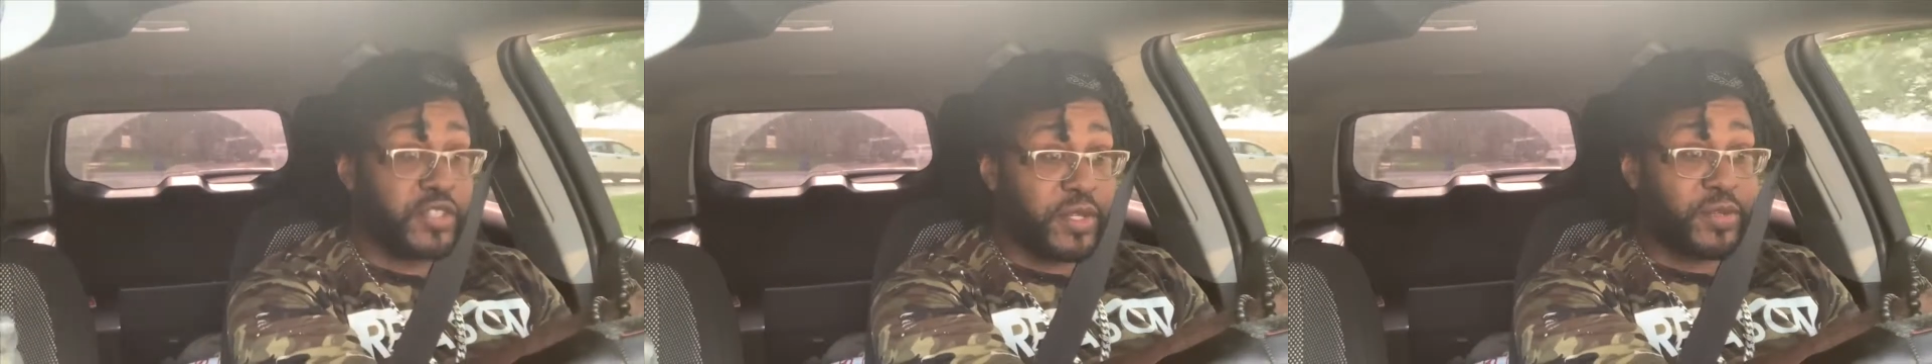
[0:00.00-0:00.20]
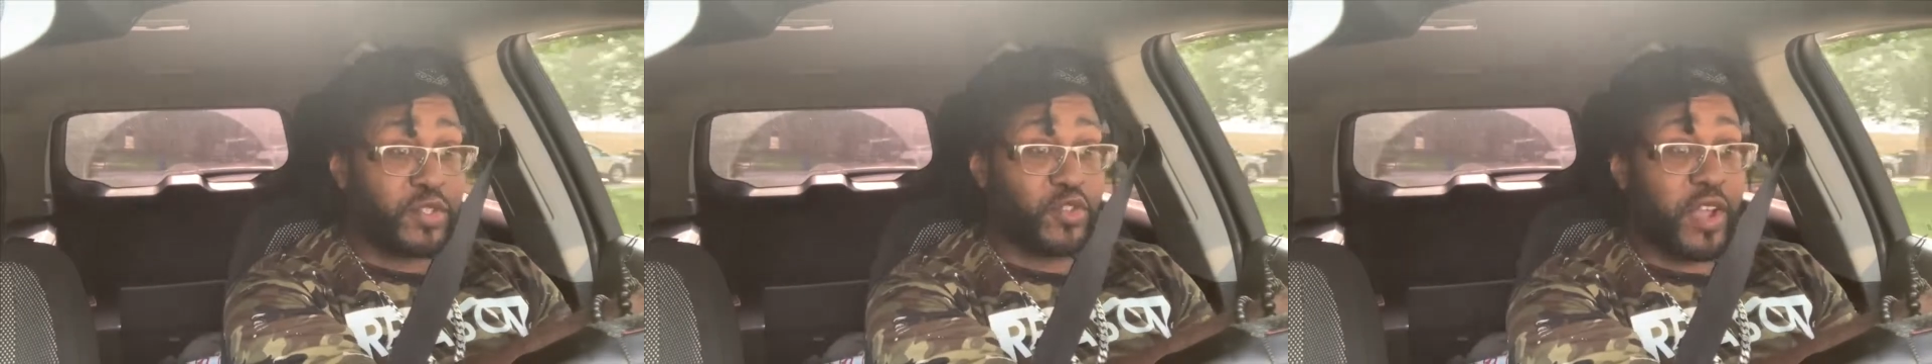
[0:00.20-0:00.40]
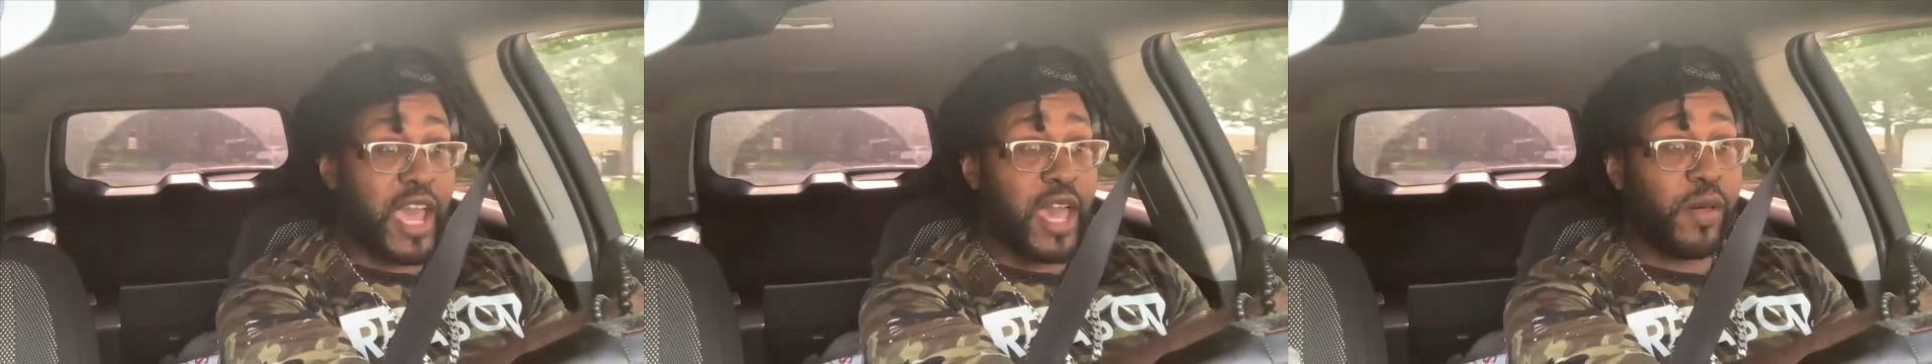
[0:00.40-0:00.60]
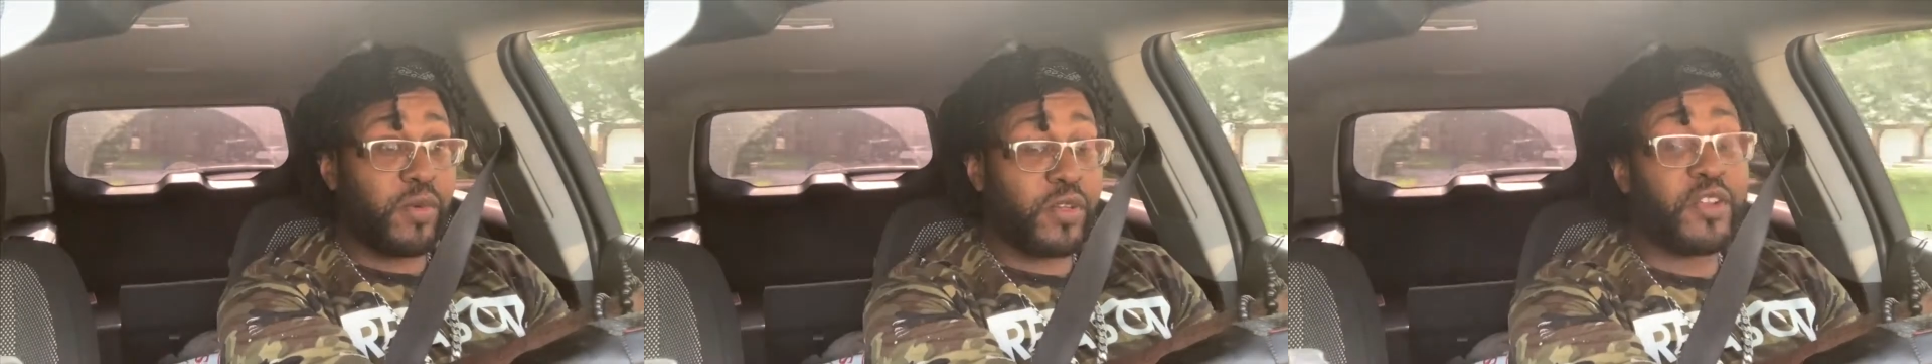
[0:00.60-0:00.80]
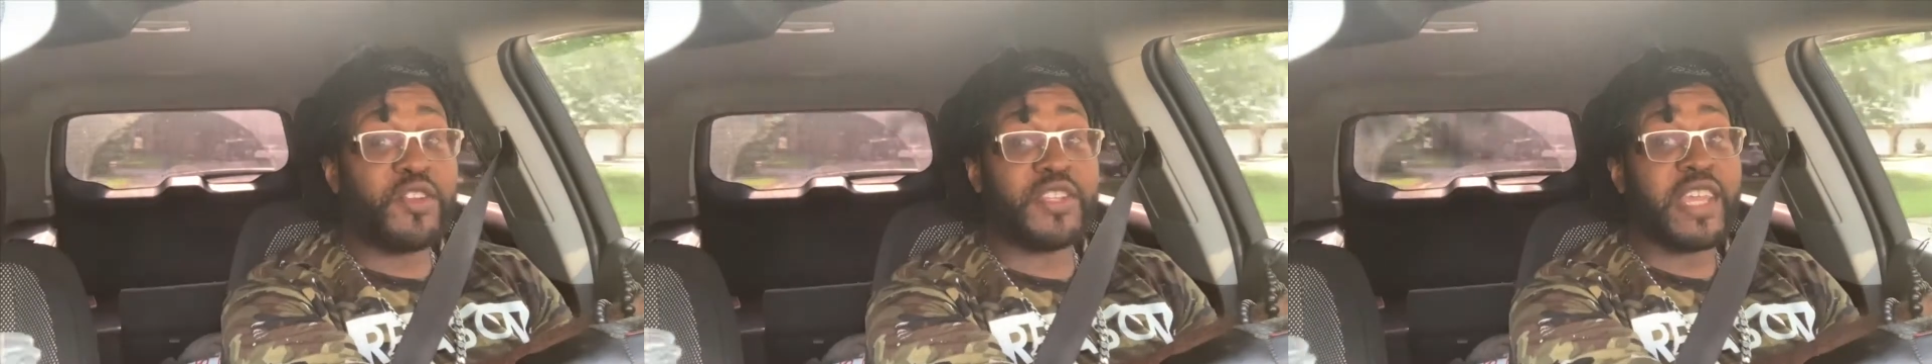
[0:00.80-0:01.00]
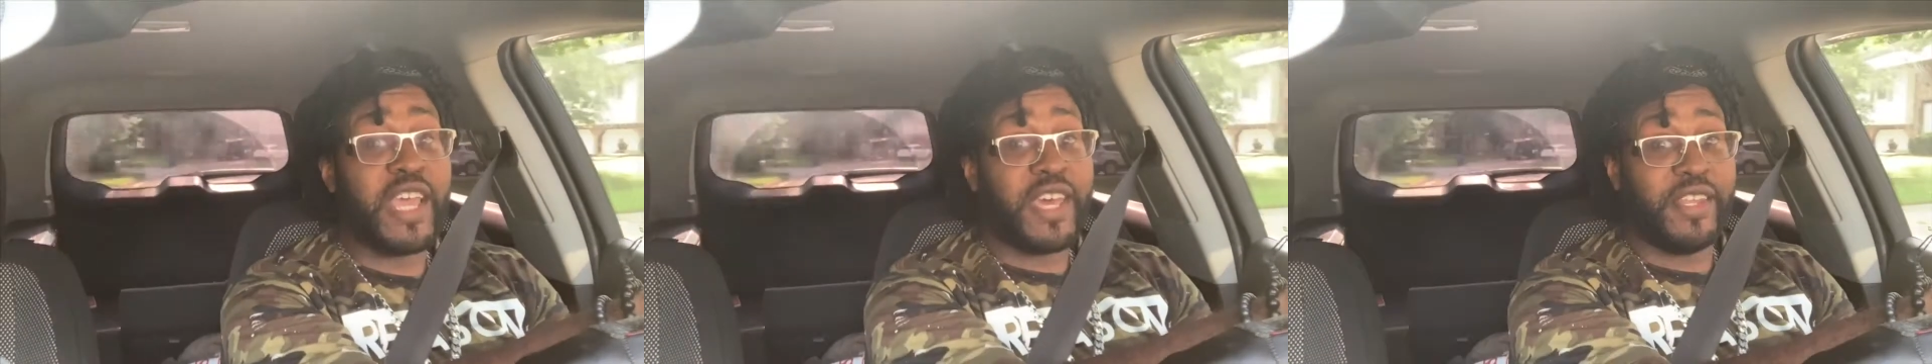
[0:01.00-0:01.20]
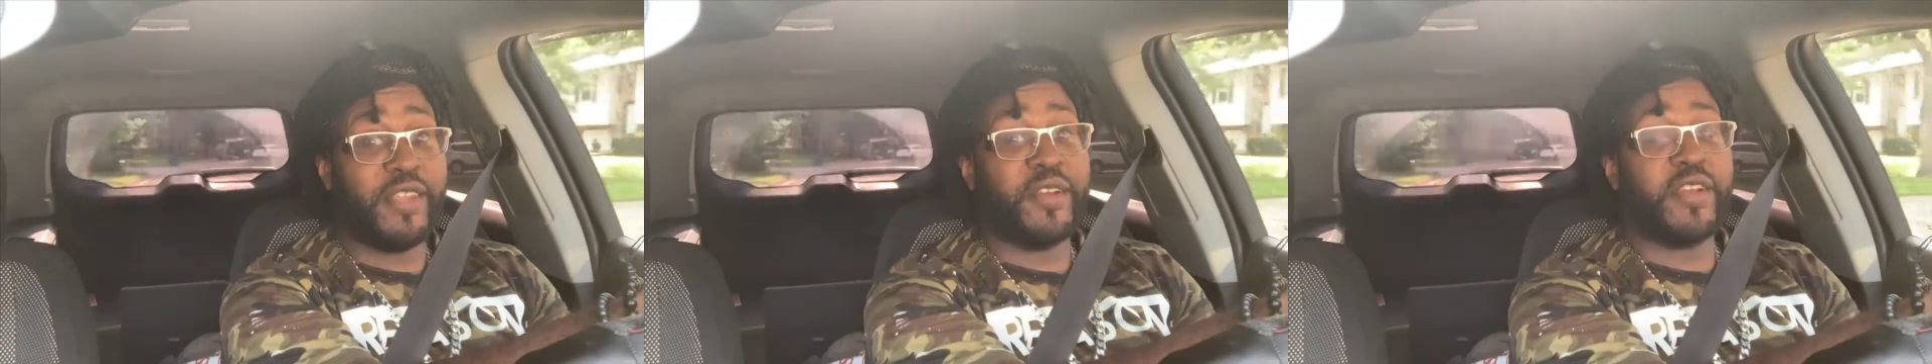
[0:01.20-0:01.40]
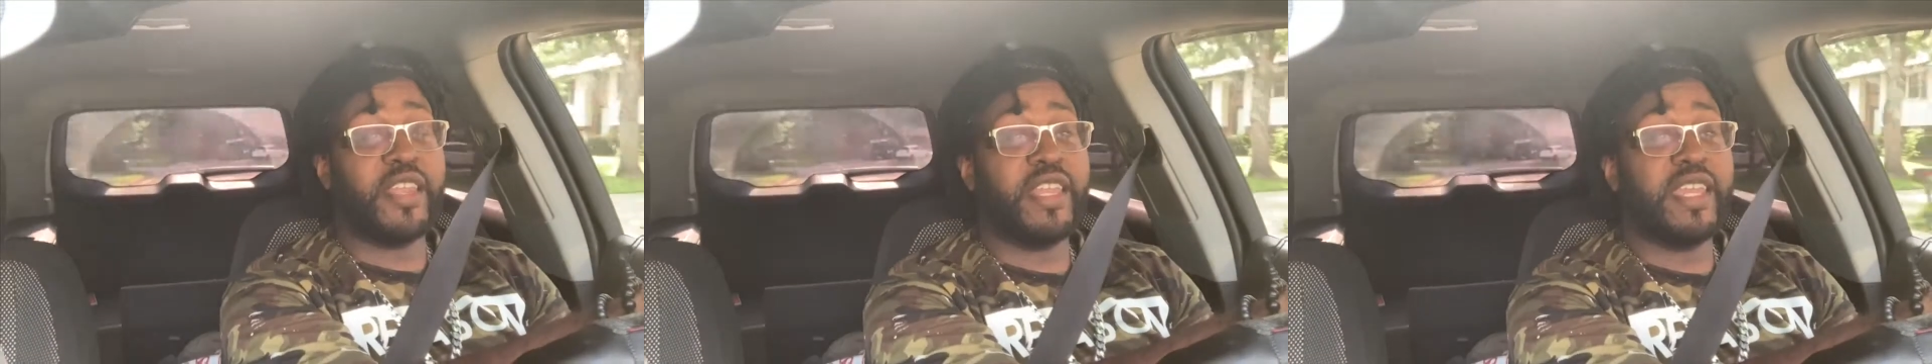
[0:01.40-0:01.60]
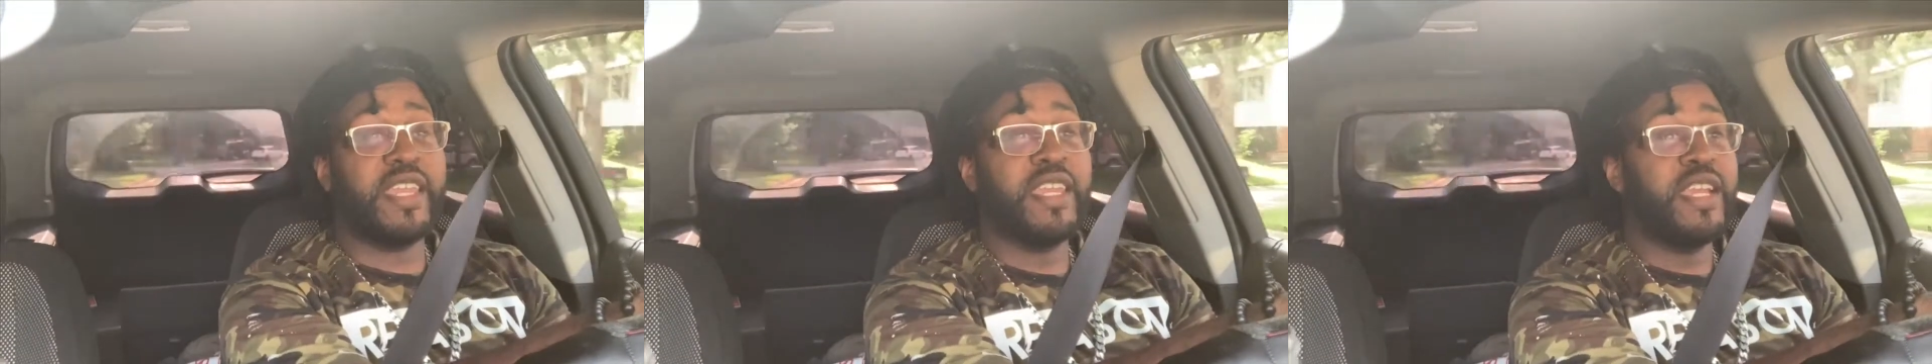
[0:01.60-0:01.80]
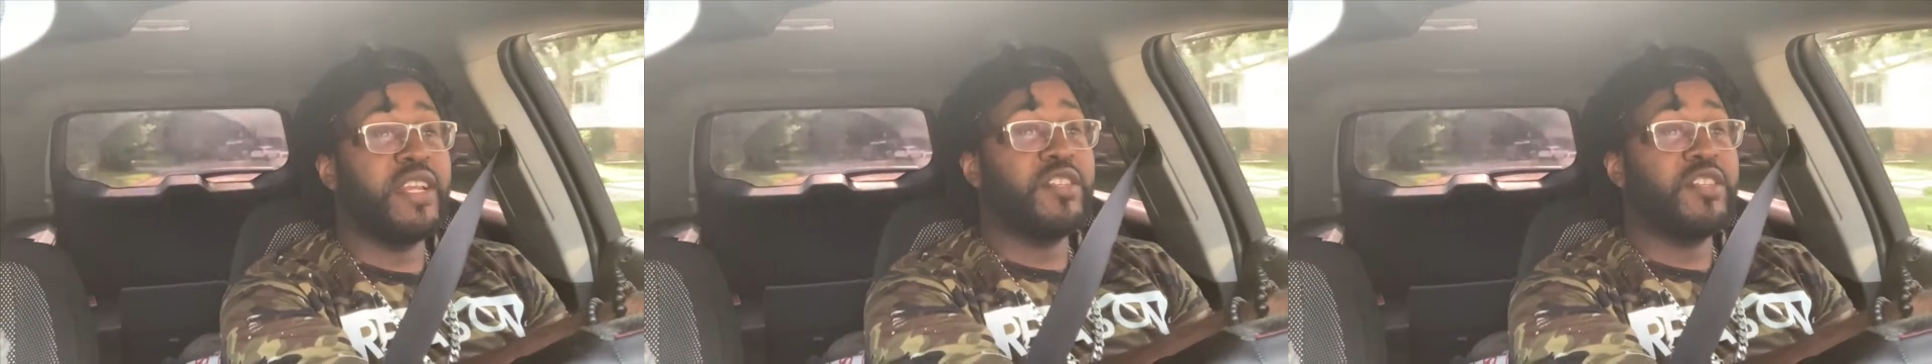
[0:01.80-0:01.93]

subscribers, literally.